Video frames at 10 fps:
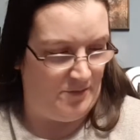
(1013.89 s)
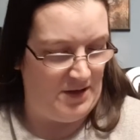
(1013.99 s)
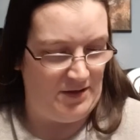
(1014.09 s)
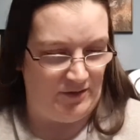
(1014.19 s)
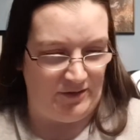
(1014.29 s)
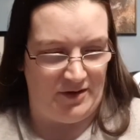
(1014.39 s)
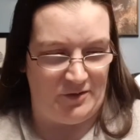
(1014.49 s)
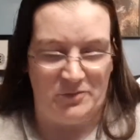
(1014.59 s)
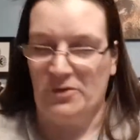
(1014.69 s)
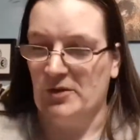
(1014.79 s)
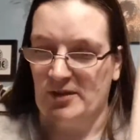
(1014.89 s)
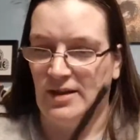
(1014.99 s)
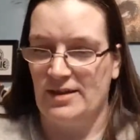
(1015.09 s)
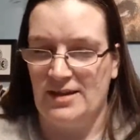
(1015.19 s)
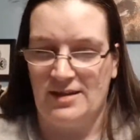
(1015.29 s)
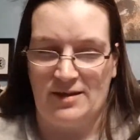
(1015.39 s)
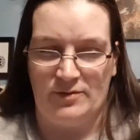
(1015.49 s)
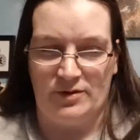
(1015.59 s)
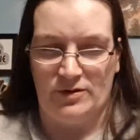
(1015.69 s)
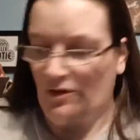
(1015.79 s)
either side of the wall, and I think you'd have
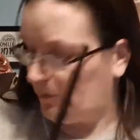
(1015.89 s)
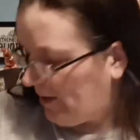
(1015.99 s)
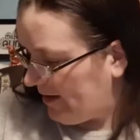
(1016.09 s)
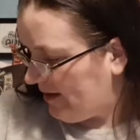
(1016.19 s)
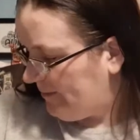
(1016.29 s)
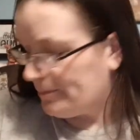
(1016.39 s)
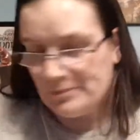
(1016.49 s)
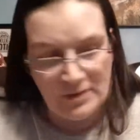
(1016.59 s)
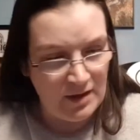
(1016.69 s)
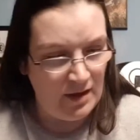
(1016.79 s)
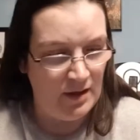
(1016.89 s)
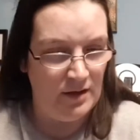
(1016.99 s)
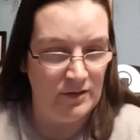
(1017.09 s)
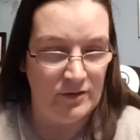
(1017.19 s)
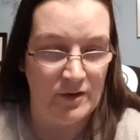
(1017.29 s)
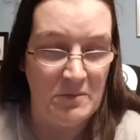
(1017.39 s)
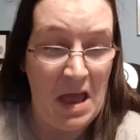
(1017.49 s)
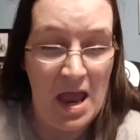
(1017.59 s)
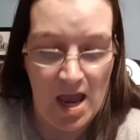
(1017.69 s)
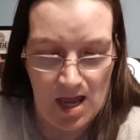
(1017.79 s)
a good display there. So
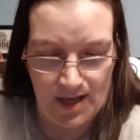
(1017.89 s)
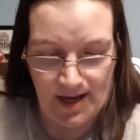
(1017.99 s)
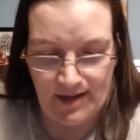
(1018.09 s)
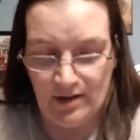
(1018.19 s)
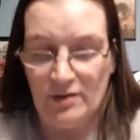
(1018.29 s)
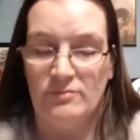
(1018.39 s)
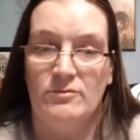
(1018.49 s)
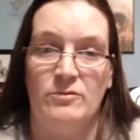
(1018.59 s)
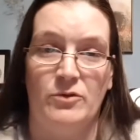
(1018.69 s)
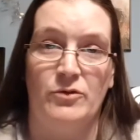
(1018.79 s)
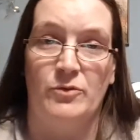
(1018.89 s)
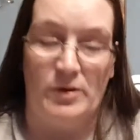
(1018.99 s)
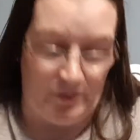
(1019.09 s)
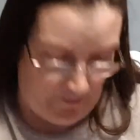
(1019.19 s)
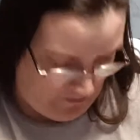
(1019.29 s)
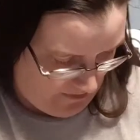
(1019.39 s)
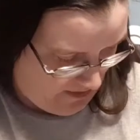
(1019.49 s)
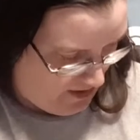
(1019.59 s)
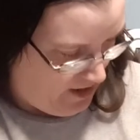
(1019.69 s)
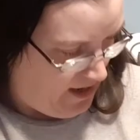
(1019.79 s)
again, thoughts are welcome.
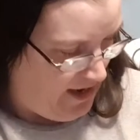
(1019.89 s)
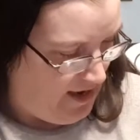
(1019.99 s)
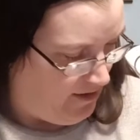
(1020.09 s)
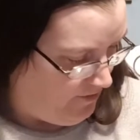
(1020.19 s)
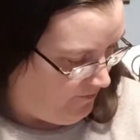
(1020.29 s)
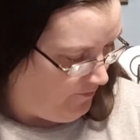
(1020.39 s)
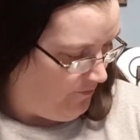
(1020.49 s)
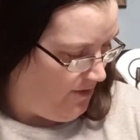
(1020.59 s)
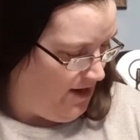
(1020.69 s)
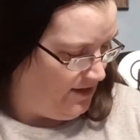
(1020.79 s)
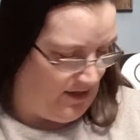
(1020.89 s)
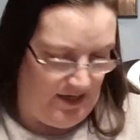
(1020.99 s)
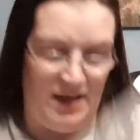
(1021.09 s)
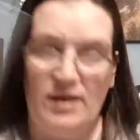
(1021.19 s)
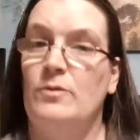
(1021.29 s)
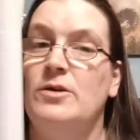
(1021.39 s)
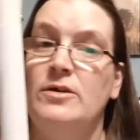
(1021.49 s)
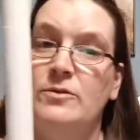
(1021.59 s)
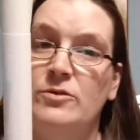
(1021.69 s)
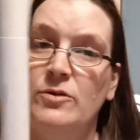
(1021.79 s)
And finally,
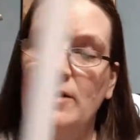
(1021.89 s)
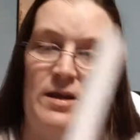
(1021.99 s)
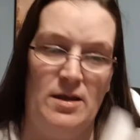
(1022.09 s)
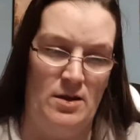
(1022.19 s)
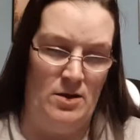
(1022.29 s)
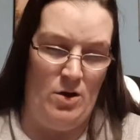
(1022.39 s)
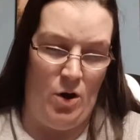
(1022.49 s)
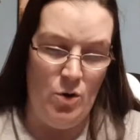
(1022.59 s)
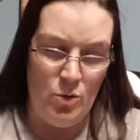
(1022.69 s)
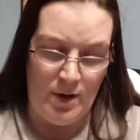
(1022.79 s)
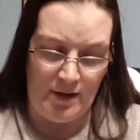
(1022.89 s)
we'll do the... Oh, it